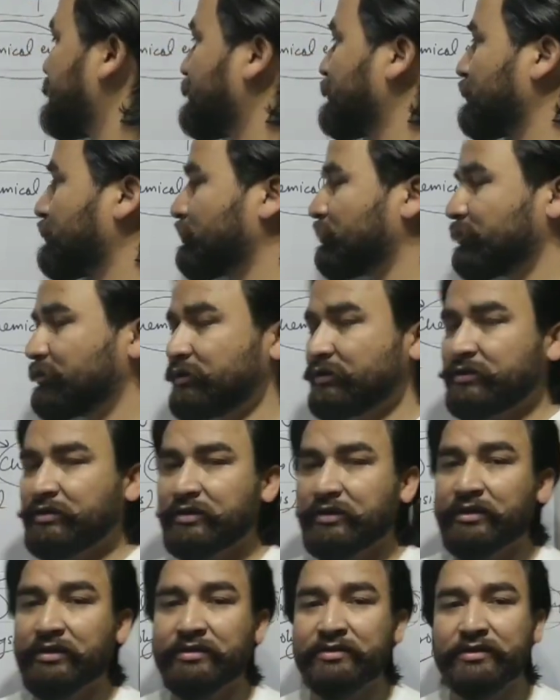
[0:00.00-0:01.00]
So this
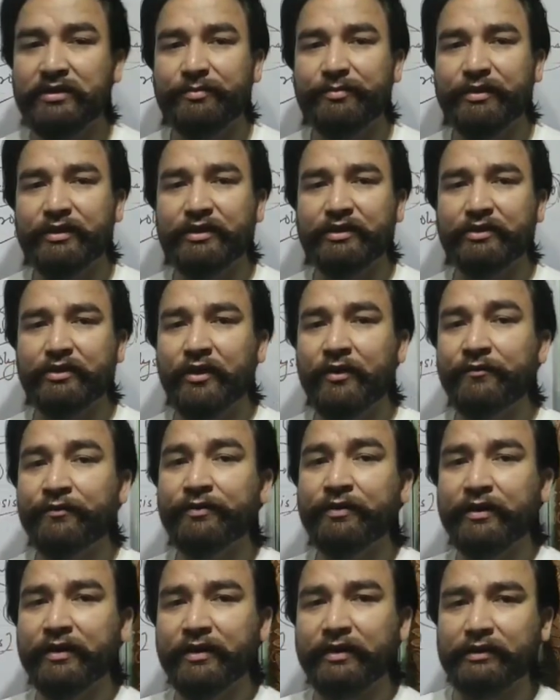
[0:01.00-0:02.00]
is the meaning of
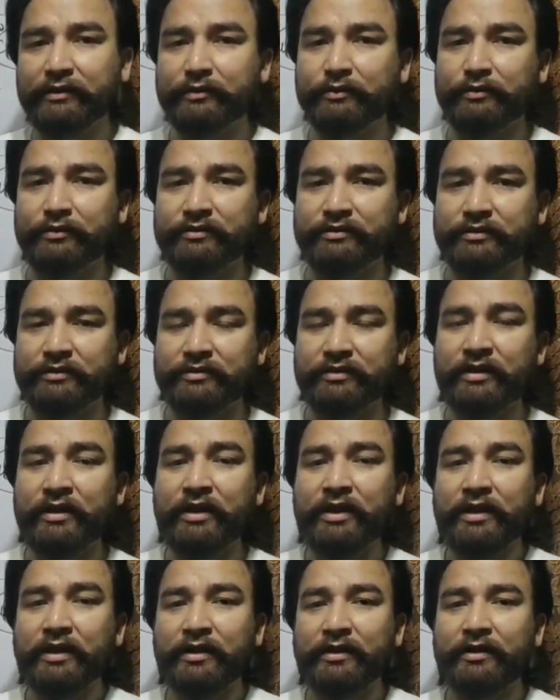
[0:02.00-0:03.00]
electrolysis.
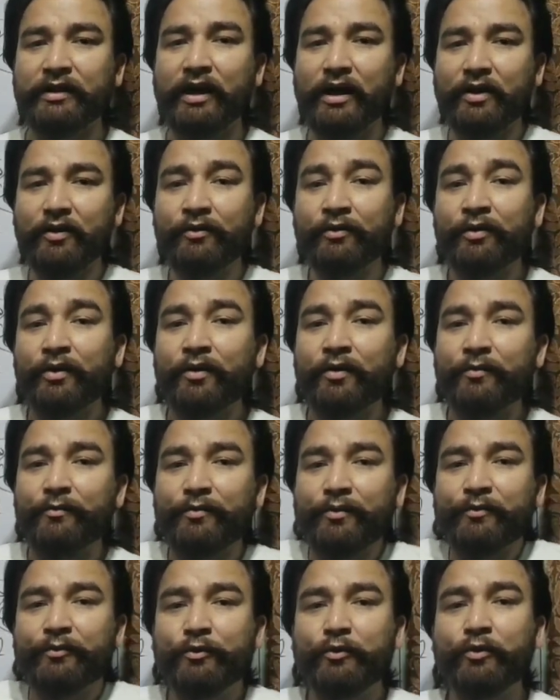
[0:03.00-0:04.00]
Now,
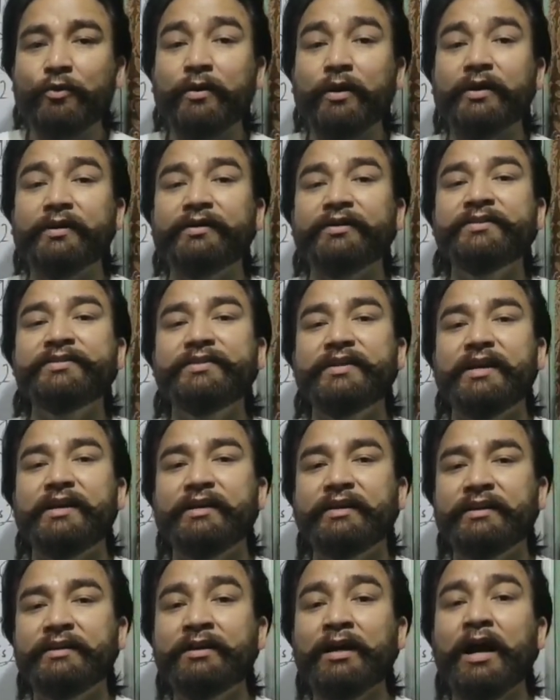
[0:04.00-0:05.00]
before
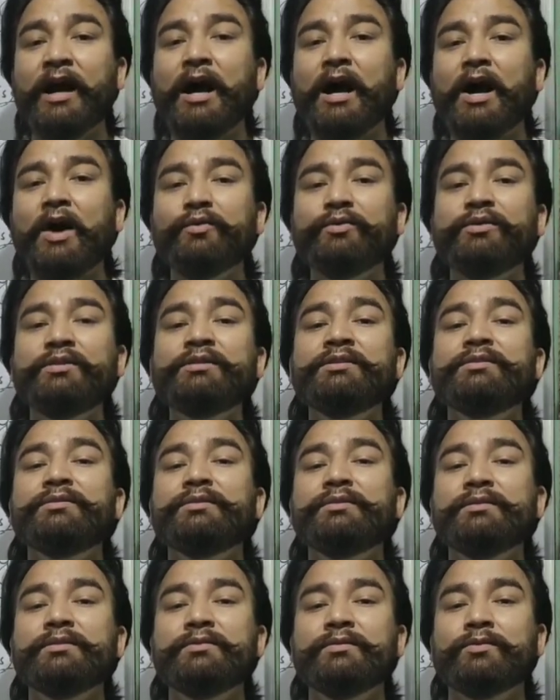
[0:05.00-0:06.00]
understanding how
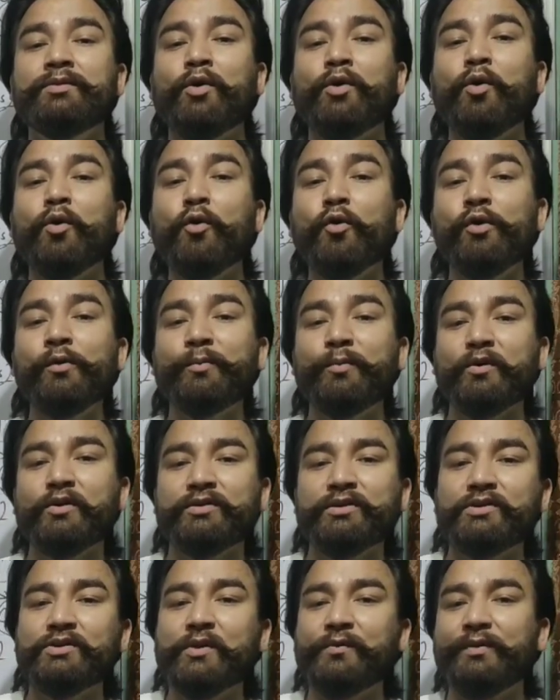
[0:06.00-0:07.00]
this whole
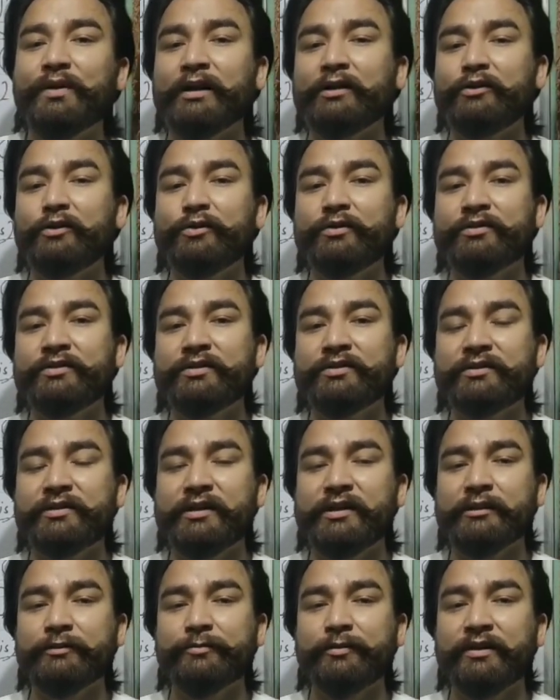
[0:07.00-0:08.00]
process of electrolysis
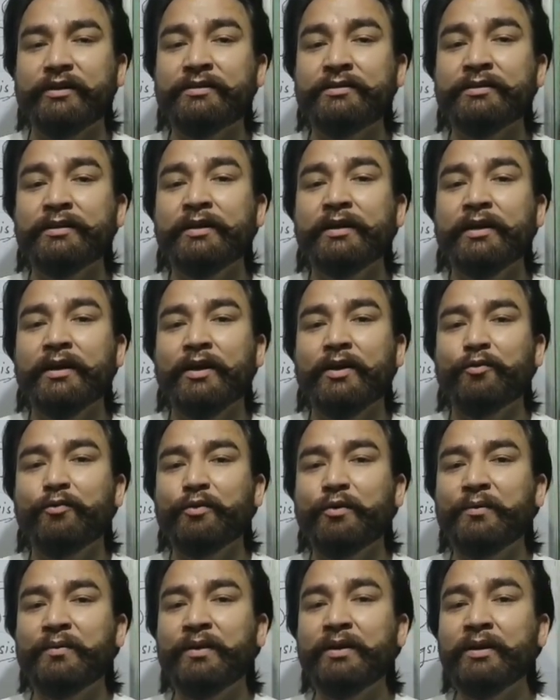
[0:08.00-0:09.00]
takes place,
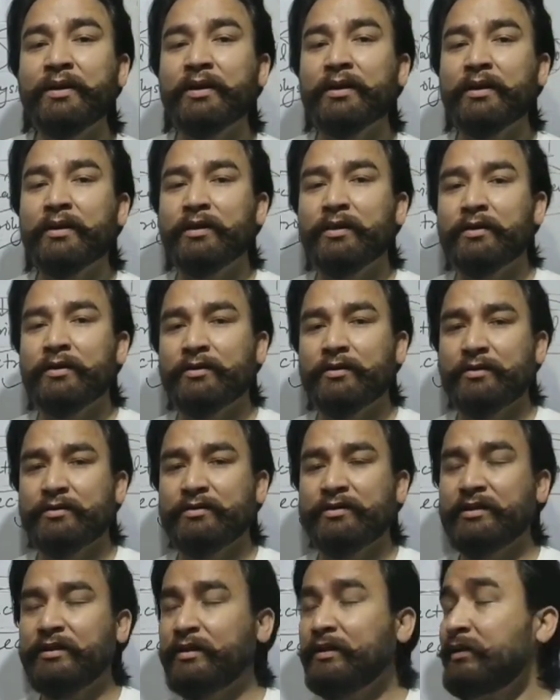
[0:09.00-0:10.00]
we will
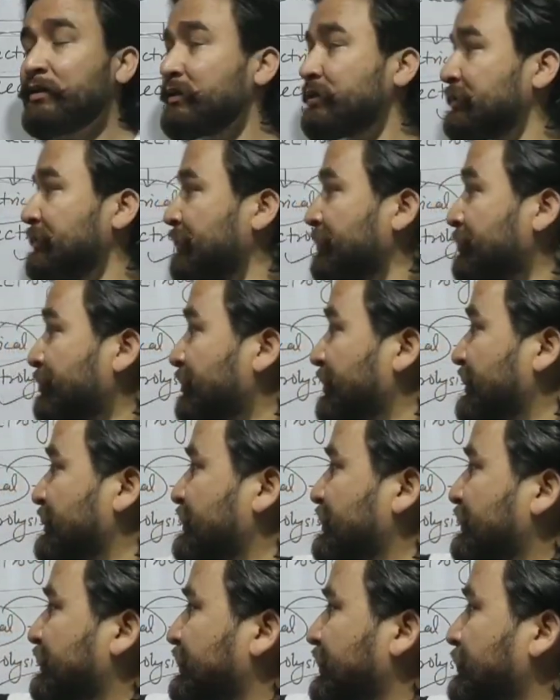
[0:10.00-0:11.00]
see some
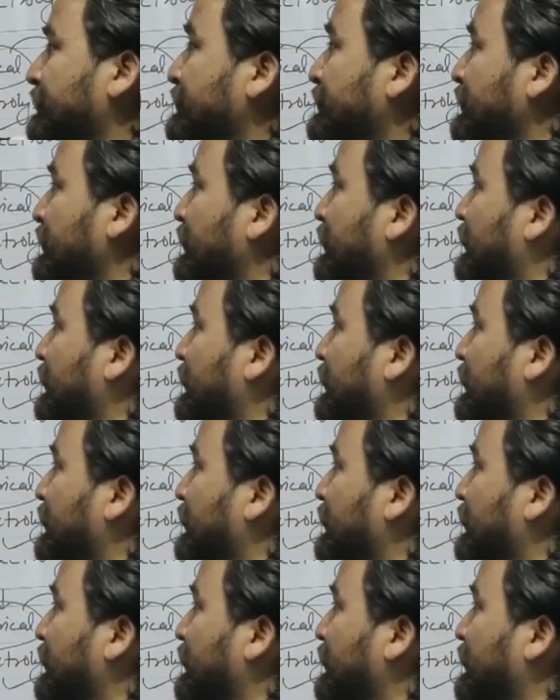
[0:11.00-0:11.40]
basic terms